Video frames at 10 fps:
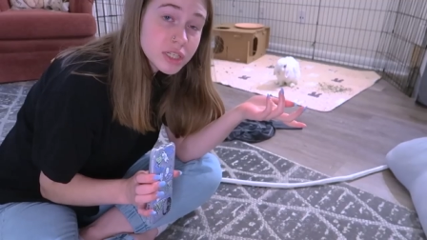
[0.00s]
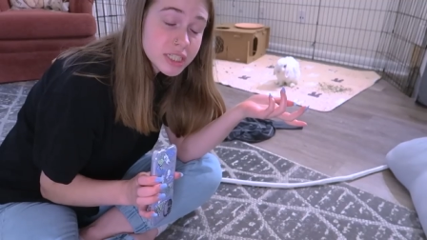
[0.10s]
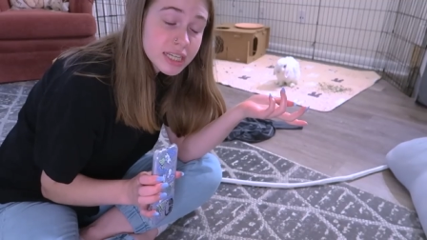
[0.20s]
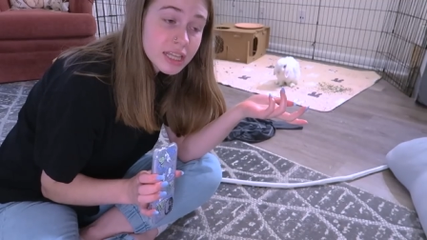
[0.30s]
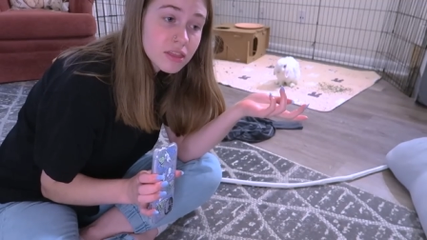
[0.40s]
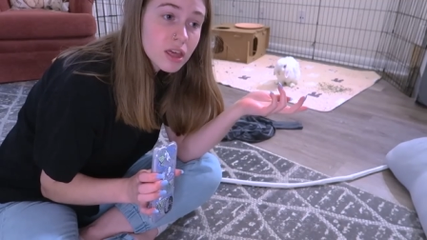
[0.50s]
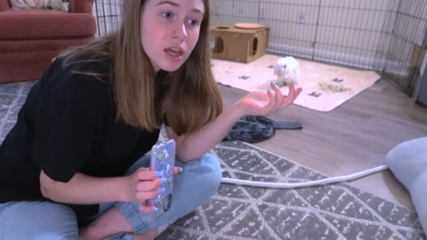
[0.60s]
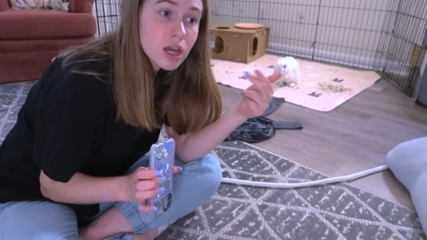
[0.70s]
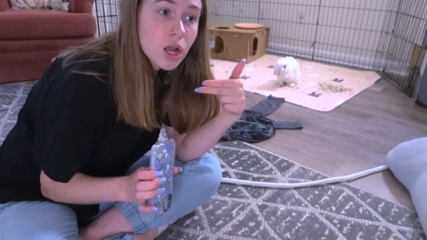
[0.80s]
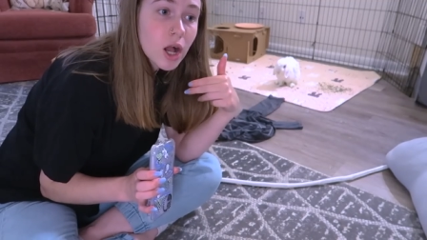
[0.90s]
the teeth
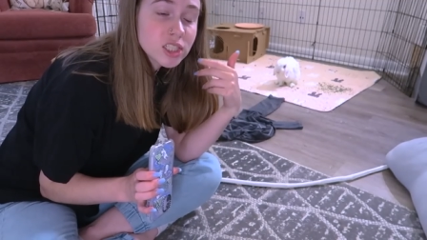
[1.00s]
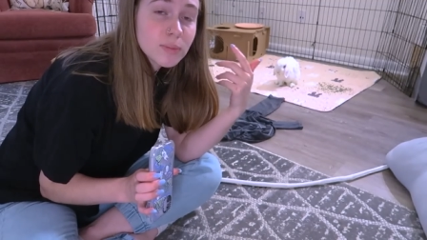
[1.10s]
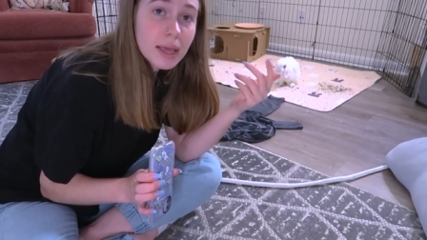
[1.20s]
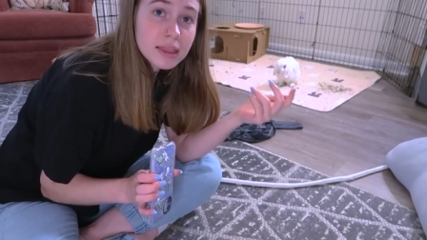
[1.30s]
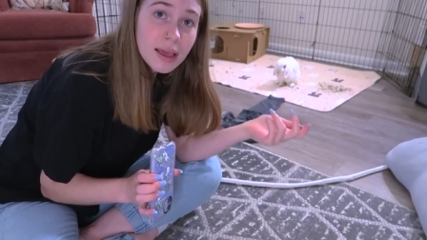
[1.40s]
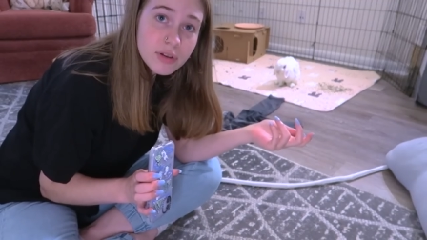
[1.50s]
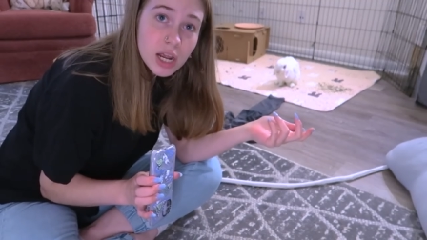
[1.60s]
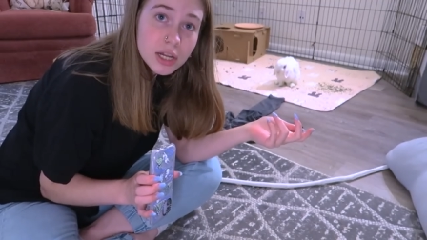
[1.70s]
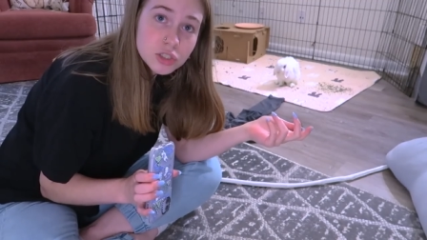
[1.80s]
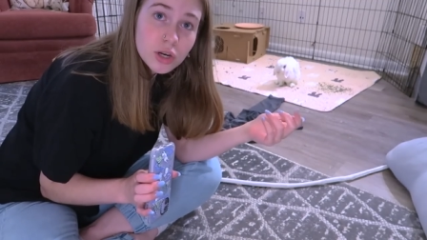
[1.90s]
cost me
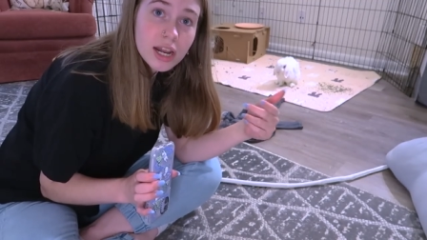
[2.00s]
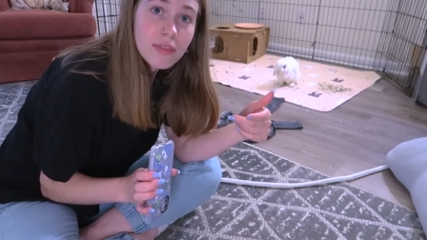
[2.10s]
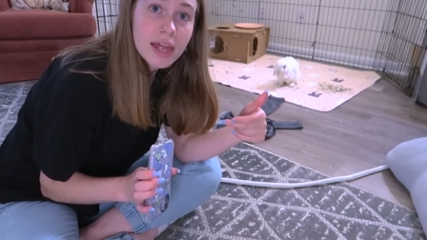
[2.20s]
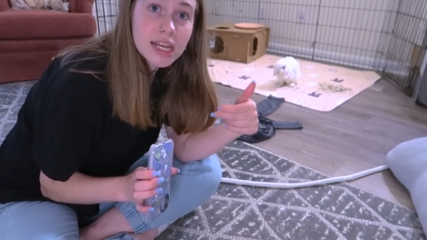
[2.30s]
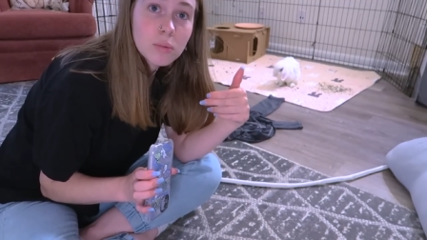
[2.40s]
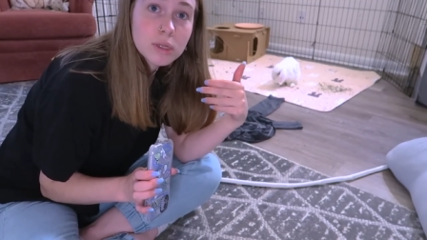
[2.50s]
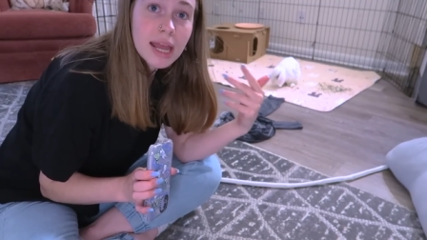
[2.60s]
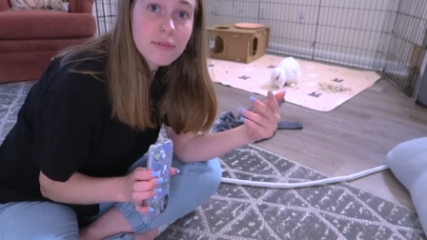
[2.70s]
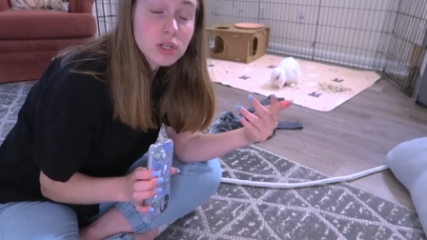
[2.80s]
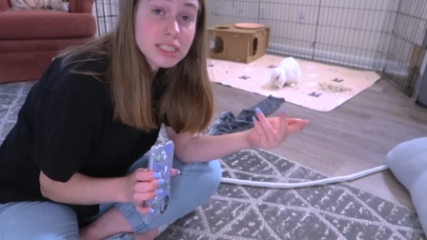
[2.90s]
1100 and then he will
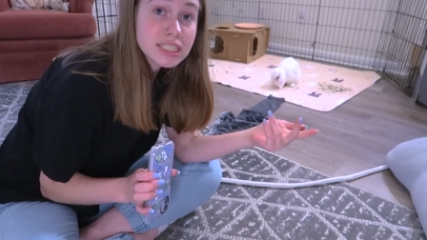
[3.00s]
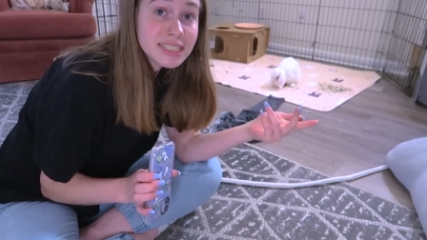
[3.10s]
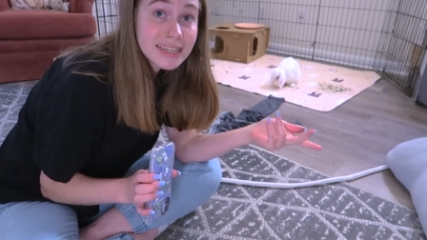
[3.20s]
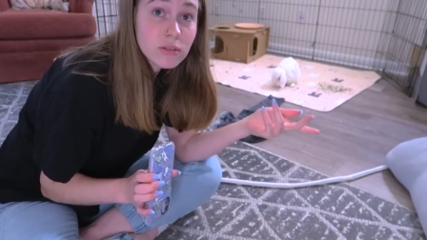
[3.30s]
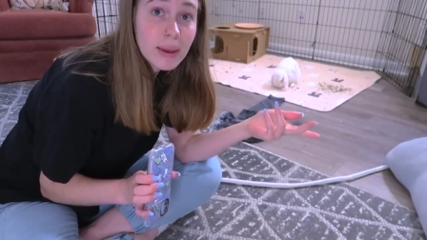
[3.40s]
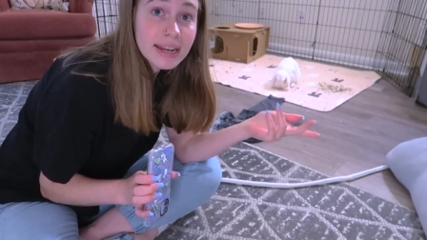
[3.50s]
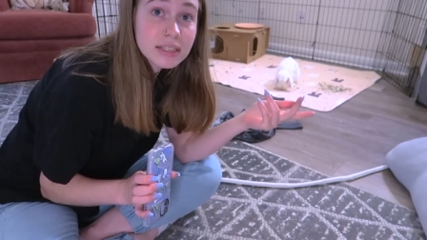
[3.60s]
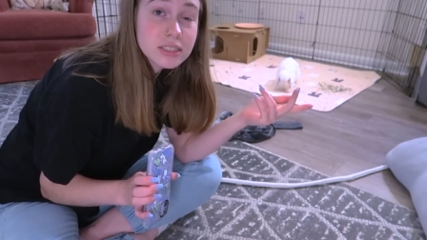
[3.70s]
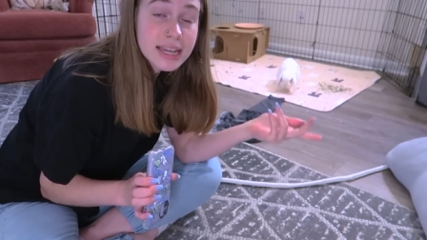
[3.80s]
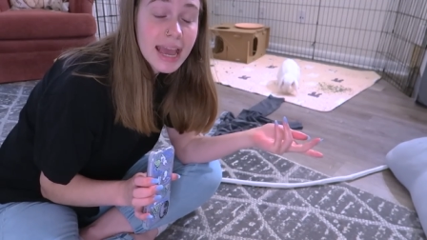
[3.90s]
never need teeth
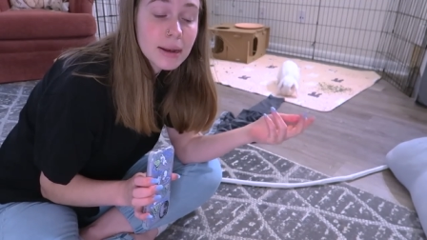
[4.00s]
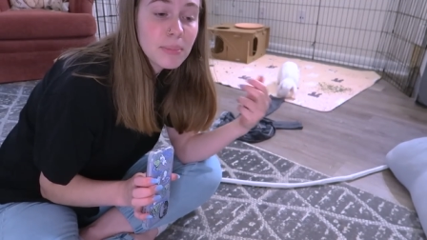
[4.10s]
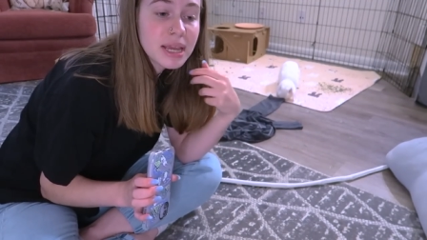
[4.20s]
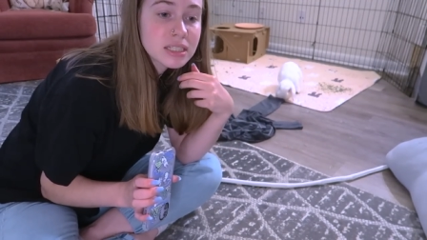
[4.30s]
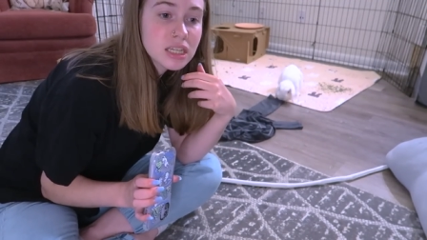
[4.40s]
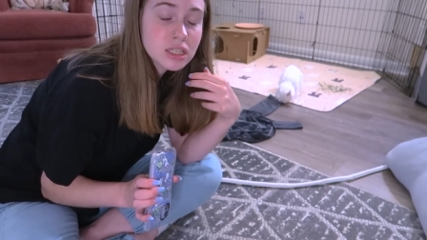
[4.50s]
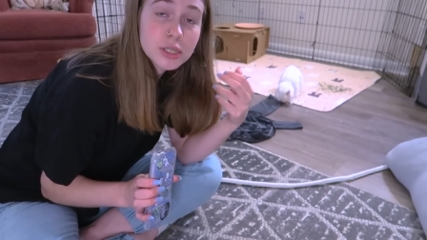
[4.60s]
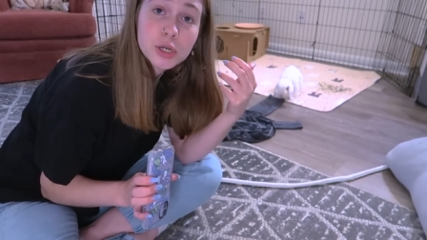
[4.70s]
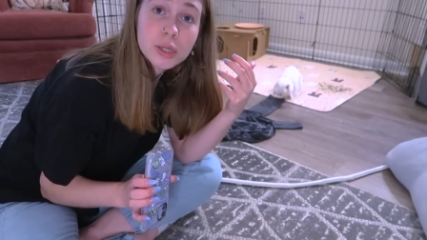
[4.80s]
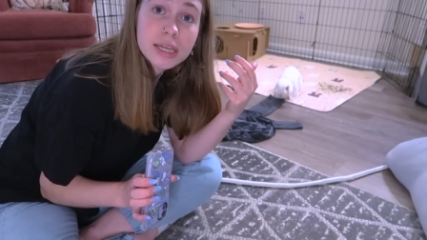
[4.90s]
maintenance again because he
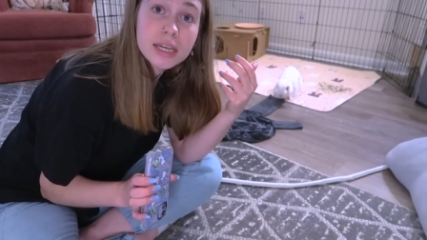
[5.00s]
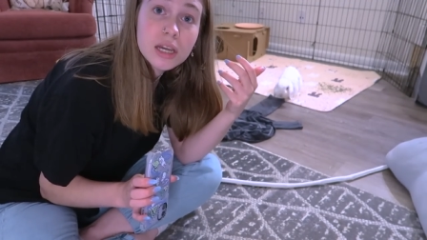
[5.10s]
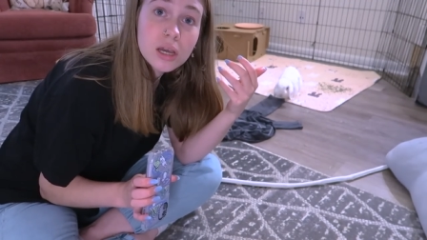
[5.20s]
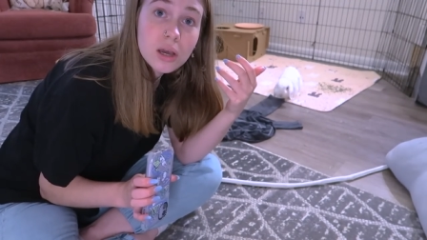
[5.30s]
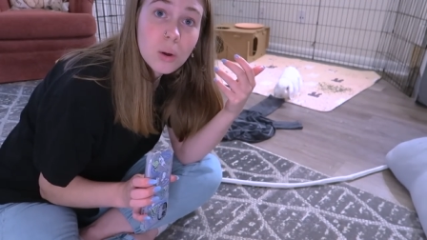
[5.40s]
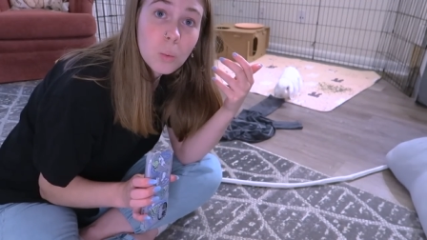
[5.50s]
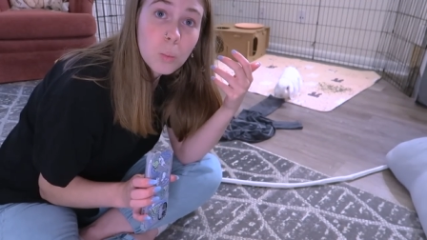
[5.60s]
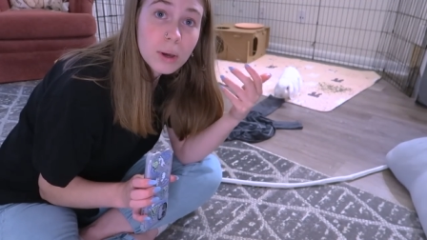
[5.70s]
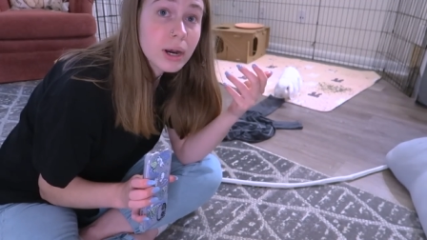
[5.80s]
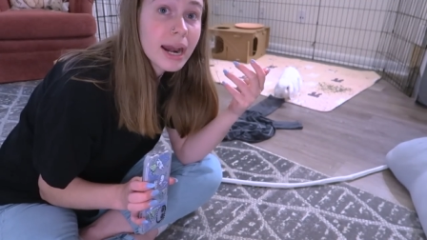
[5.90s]
literally
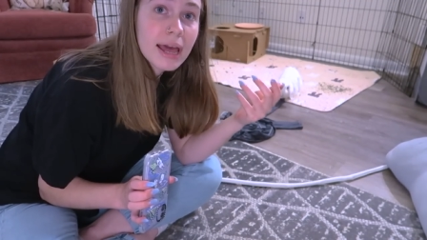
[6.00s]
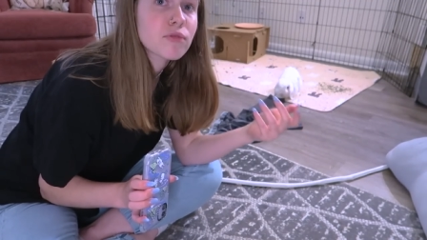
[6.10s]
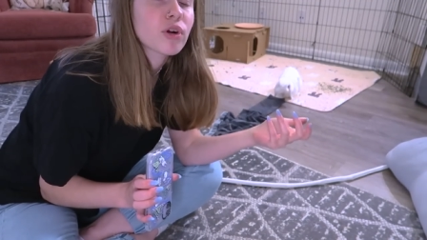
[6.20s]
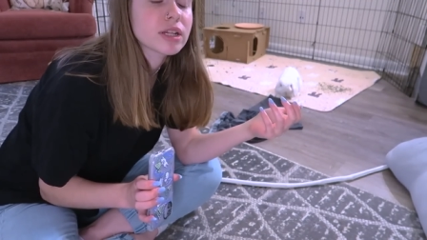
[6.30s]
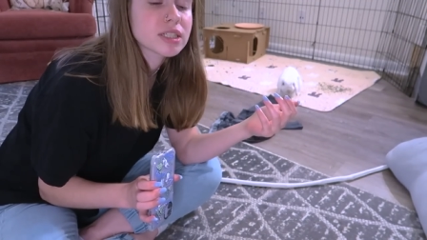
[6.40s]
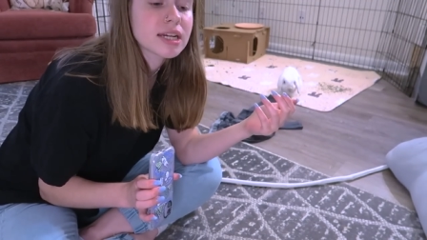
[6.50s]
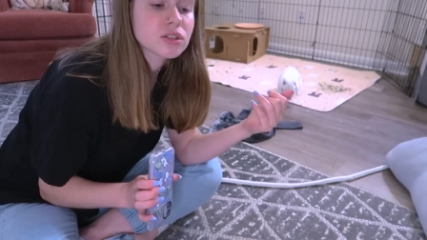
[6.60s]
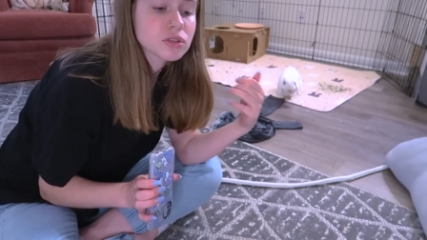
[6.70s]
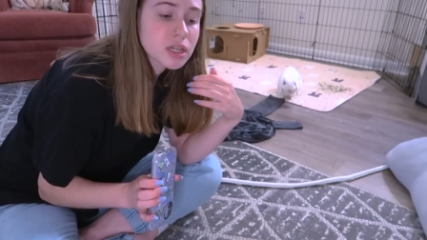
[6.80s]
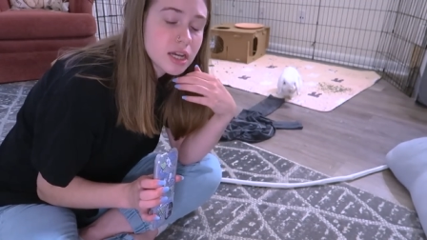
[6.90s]
will not have front
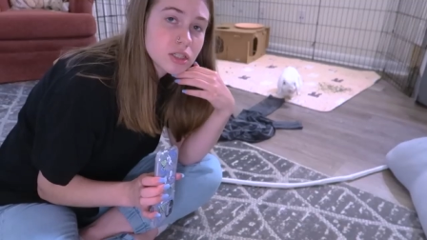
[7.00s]
incisors.